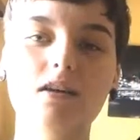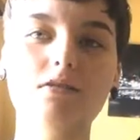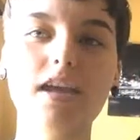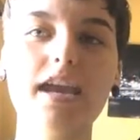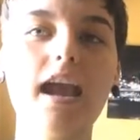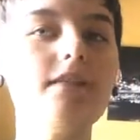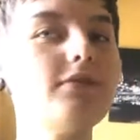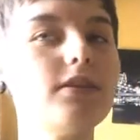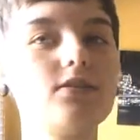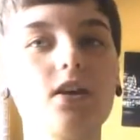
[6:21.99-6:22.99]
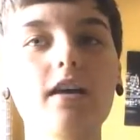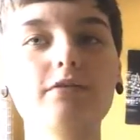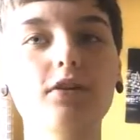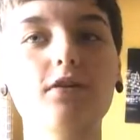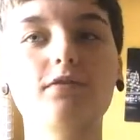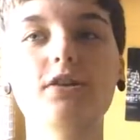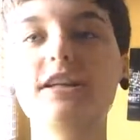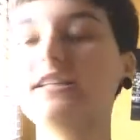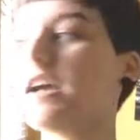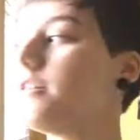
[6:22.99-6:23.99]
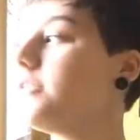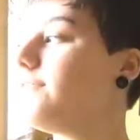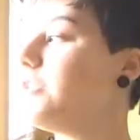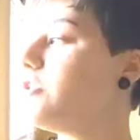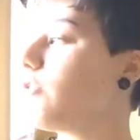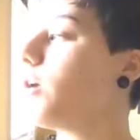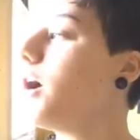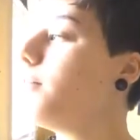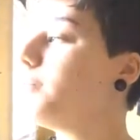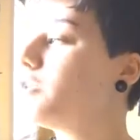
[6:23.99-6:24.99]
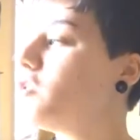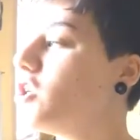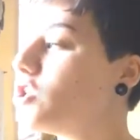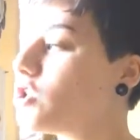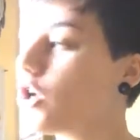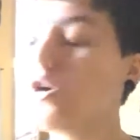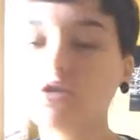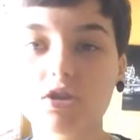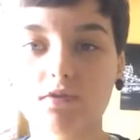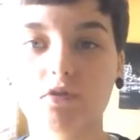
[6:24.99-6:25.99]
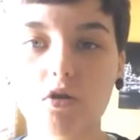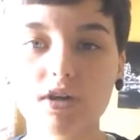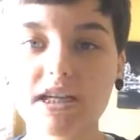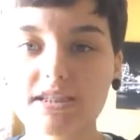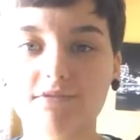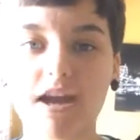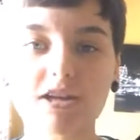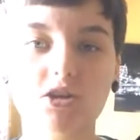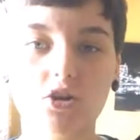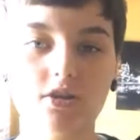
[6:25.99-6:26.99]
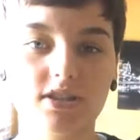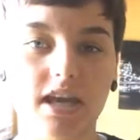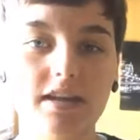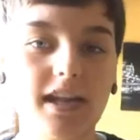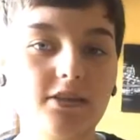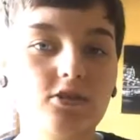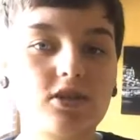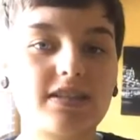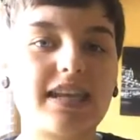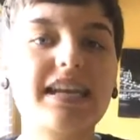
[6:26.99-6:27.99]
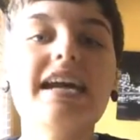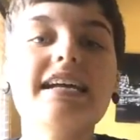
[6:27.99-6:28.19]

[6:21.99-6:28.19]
Okay, I felt sorry for her for the entire TV show, but she's so devoted to finding her son that you're just like,